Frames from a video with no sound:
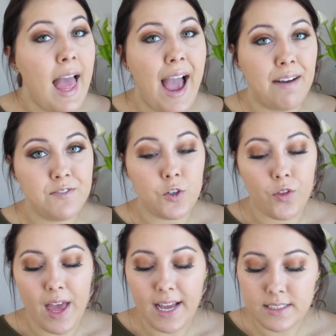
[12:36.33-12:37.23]
After
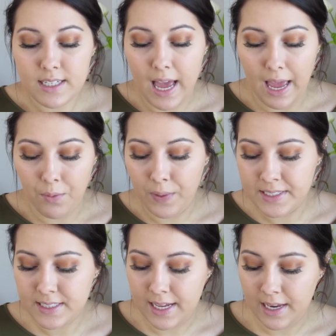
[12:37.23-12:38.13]
that, I
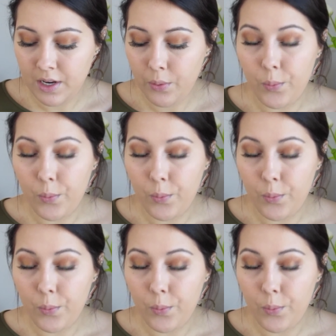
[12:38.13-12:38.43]
went in